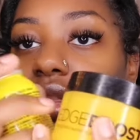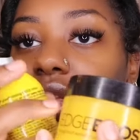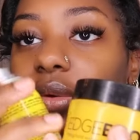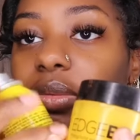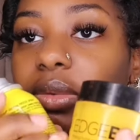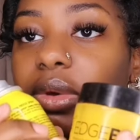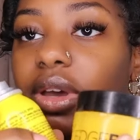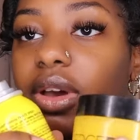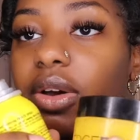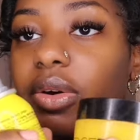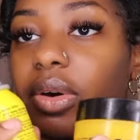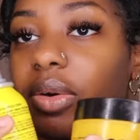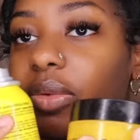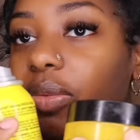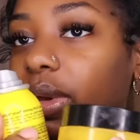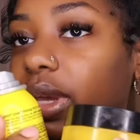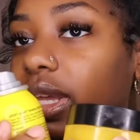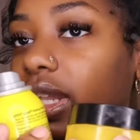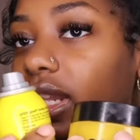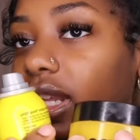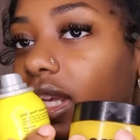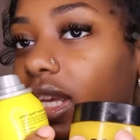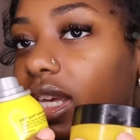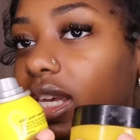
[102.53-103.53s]
Then we going
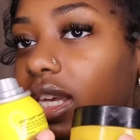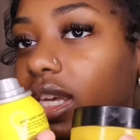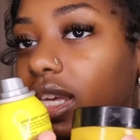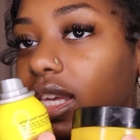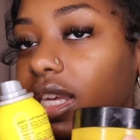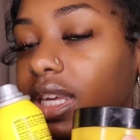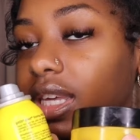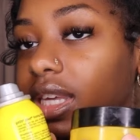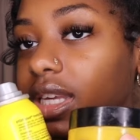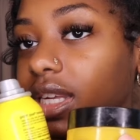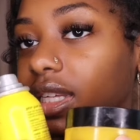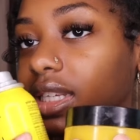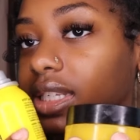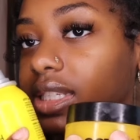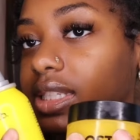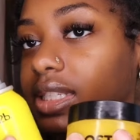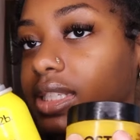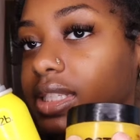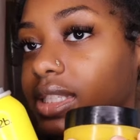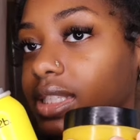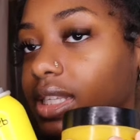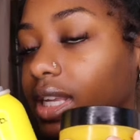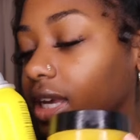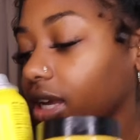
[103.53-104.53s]
with
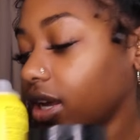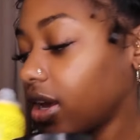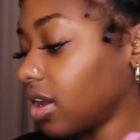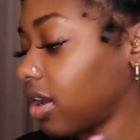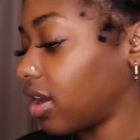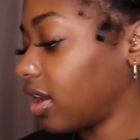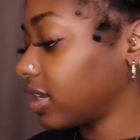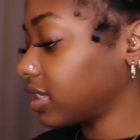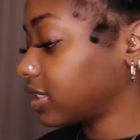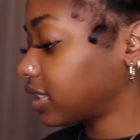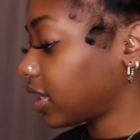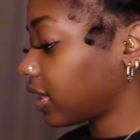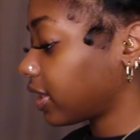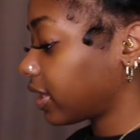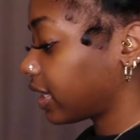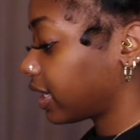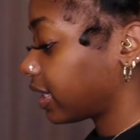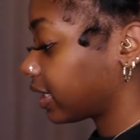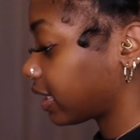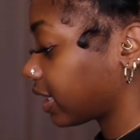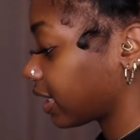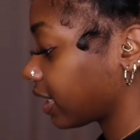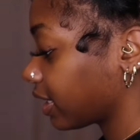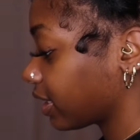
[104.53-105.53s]
these, also
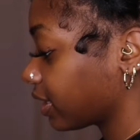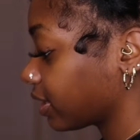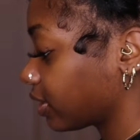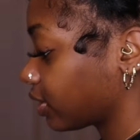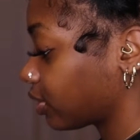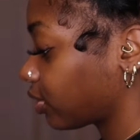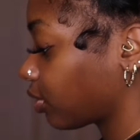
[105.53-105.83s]
linked in the